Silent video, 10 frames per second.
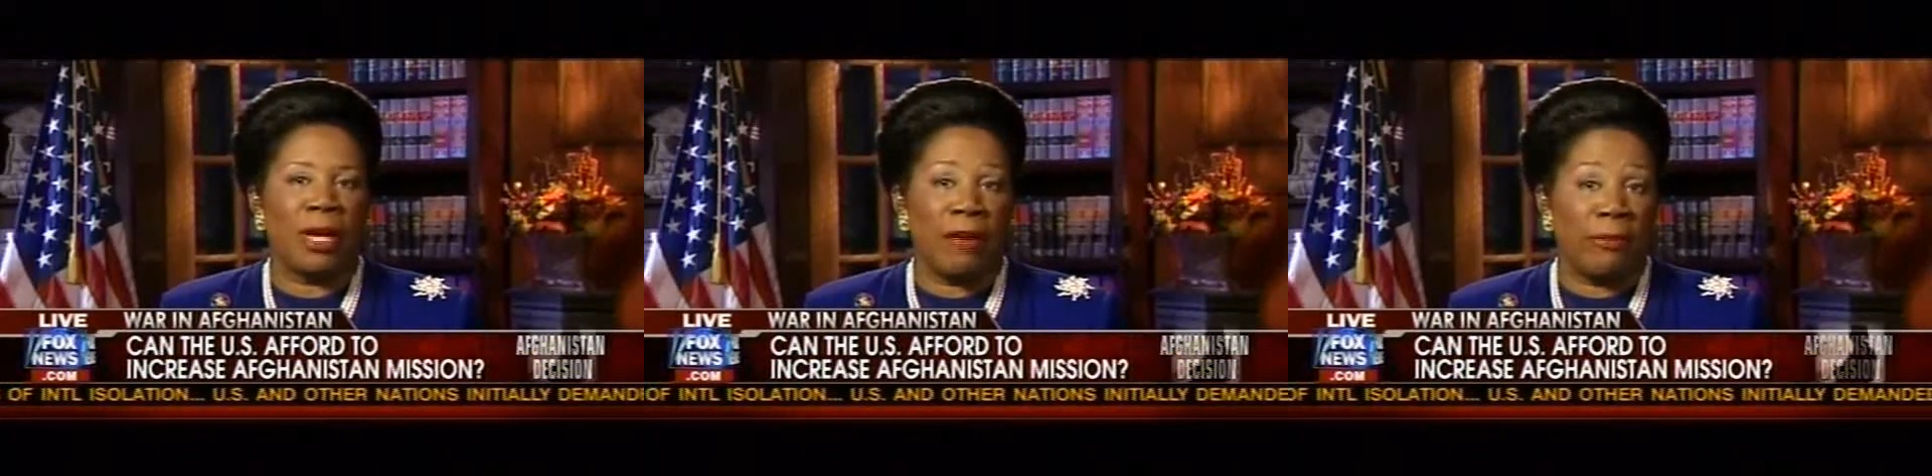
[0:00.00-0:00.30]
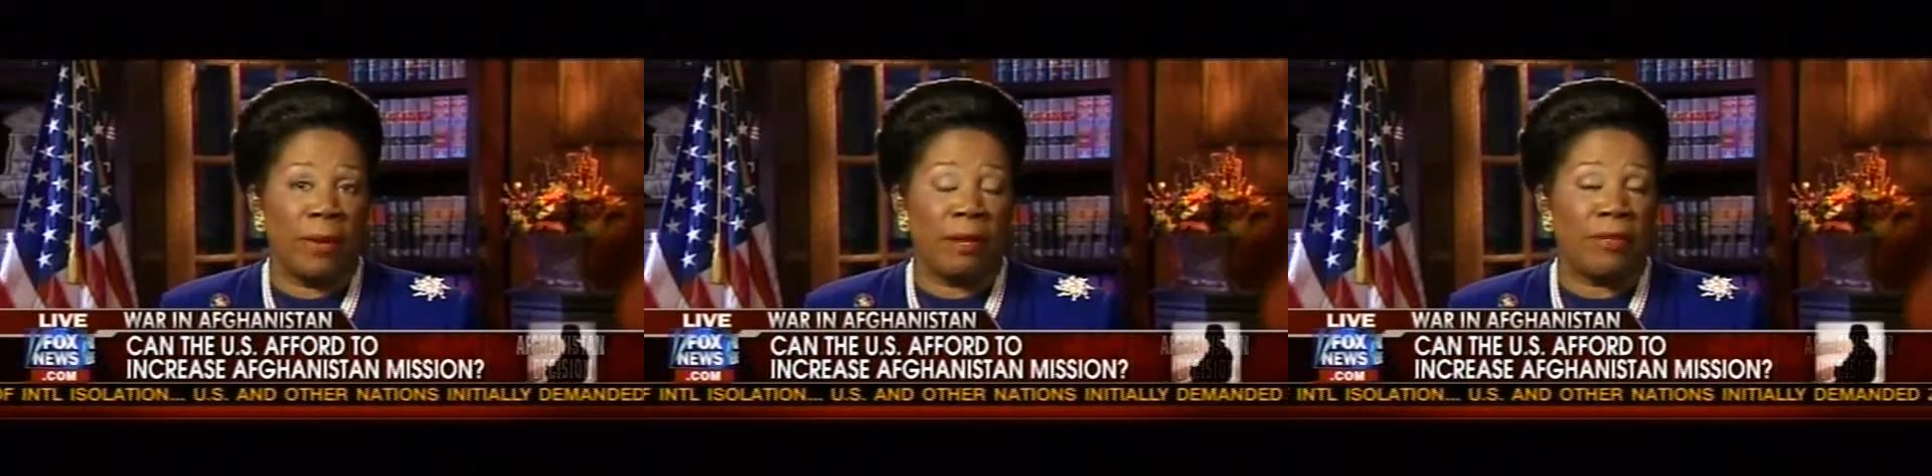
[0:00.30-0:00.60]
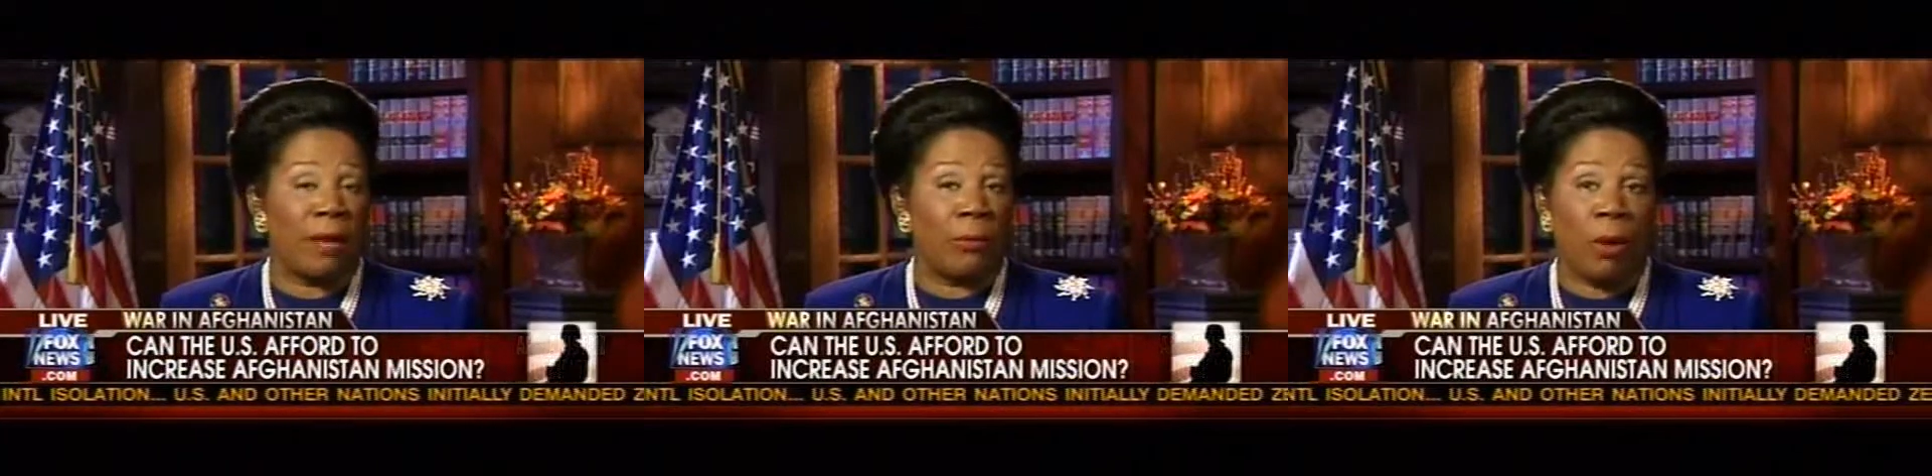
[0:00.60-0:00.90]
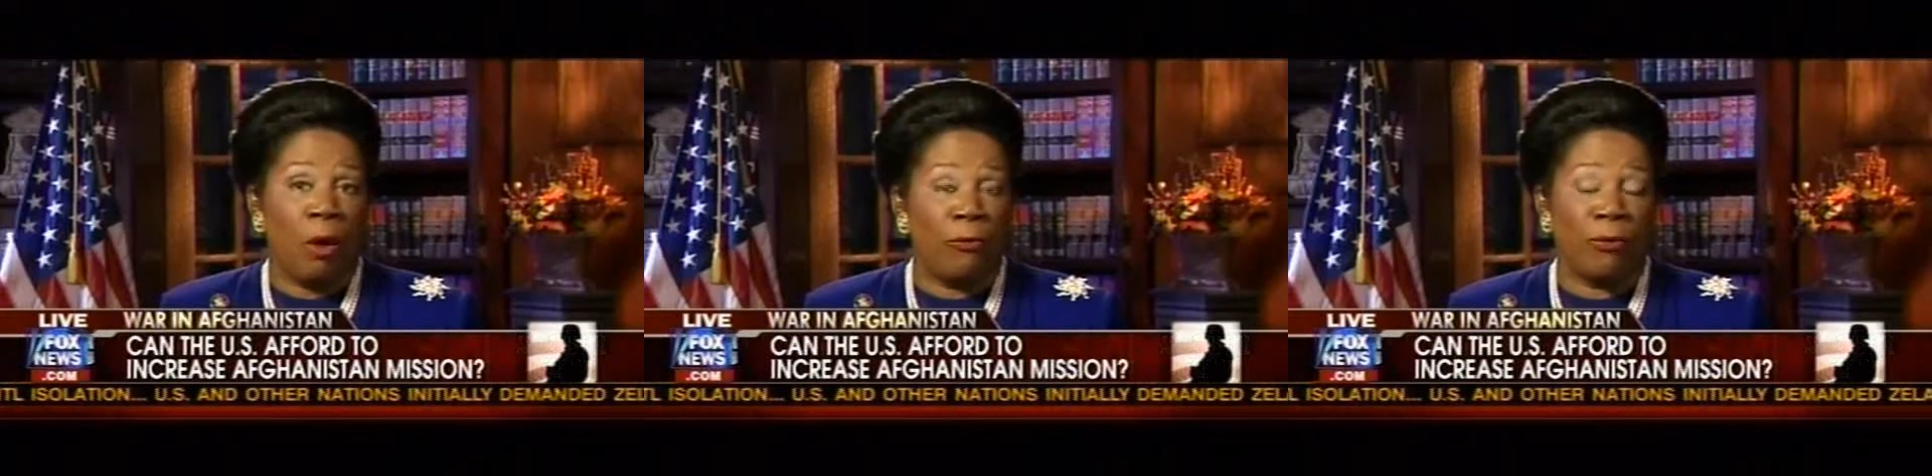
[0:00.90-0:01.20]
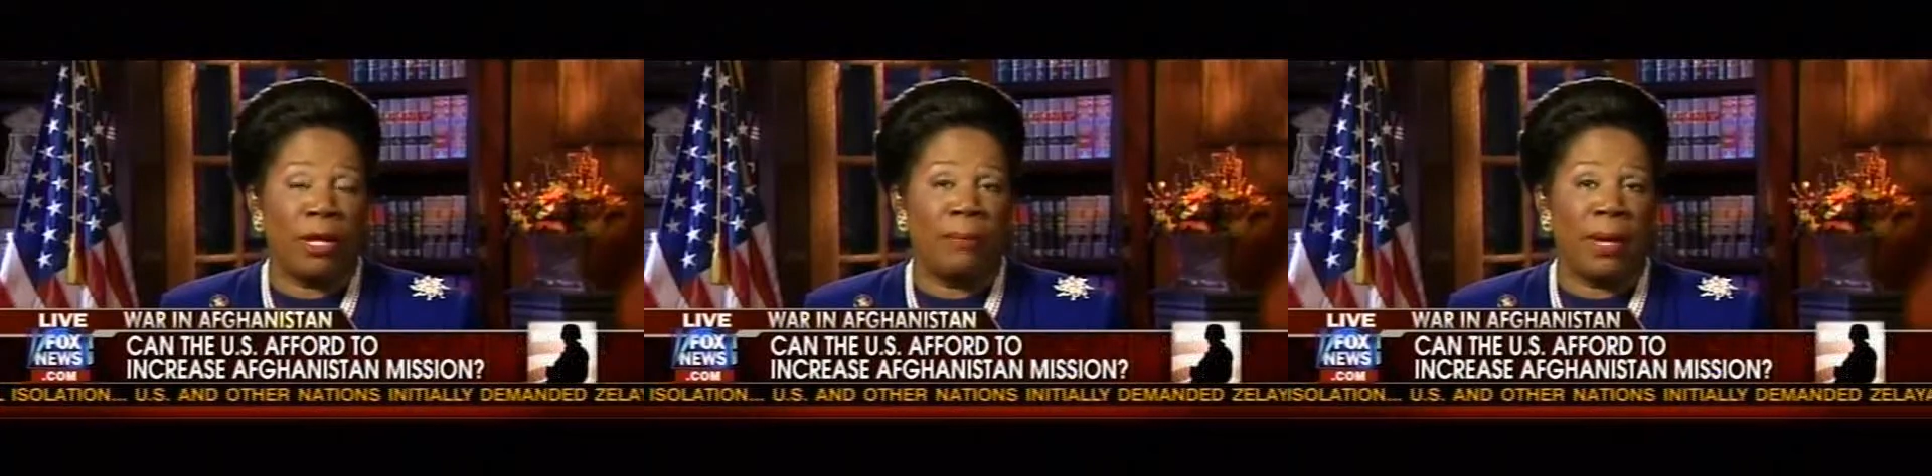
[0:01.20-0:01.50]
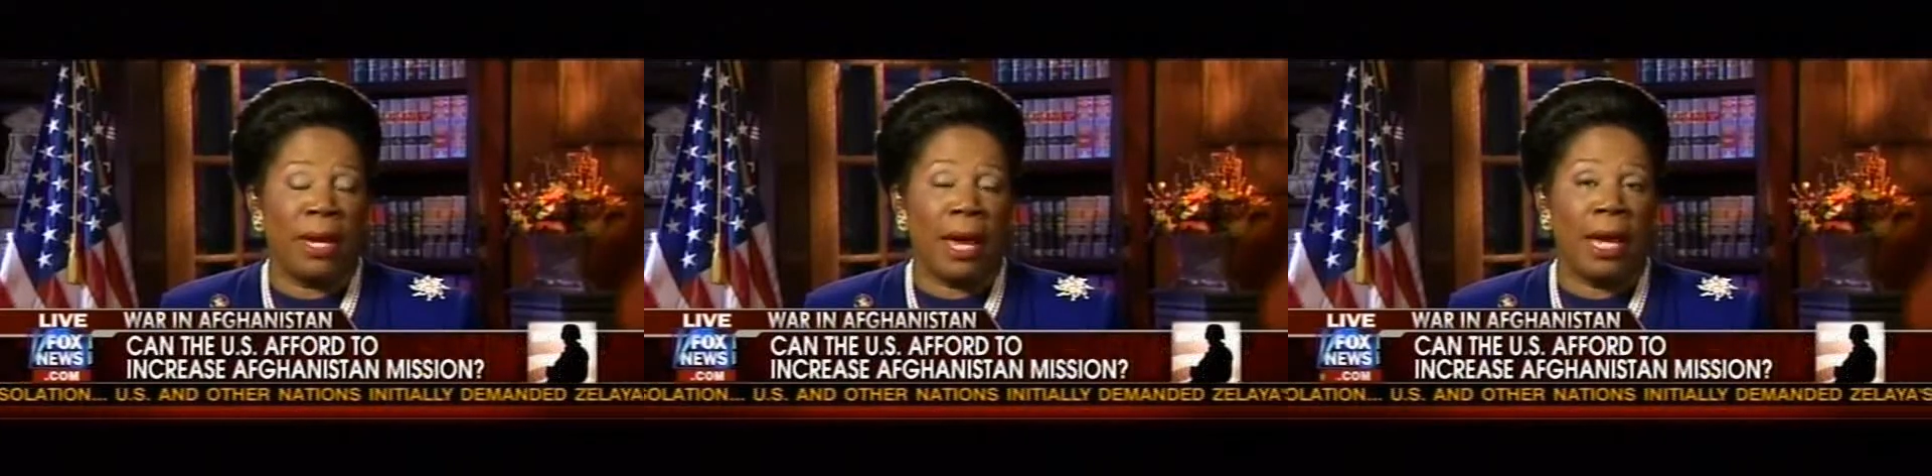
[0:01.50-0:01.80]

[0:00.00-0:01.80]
a government that will hopefully be